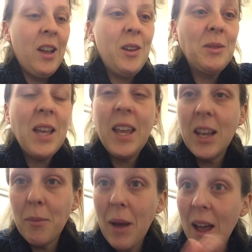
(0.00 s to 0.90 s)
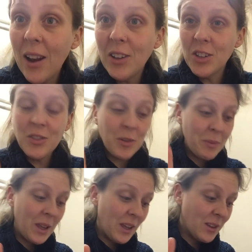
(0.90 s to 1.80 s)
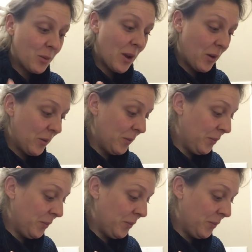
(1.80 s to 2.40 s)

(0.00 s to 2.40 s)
and I'm taking a packed lunch for me as well.